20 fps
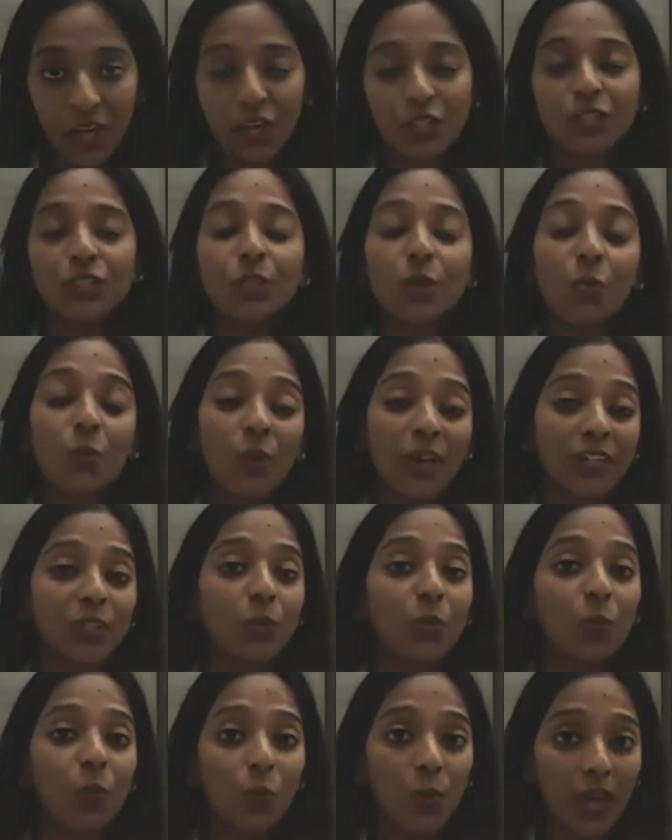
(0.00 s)
So when
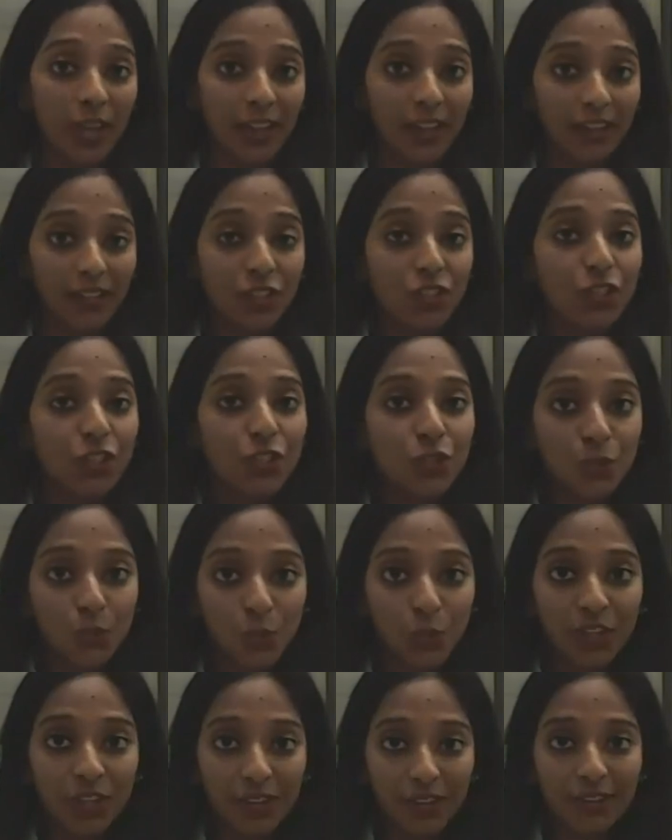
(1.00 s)
you wear
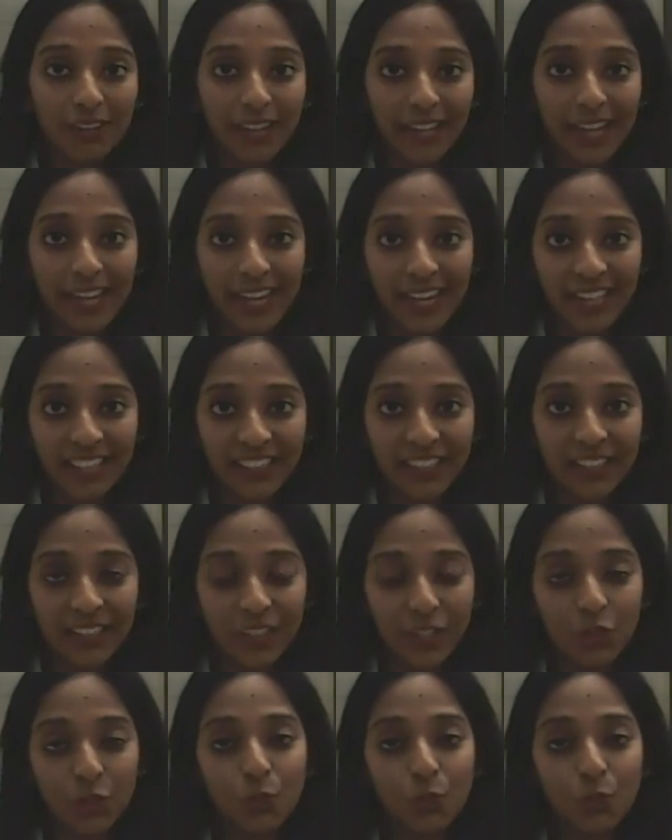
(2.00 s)
2 hearing aids,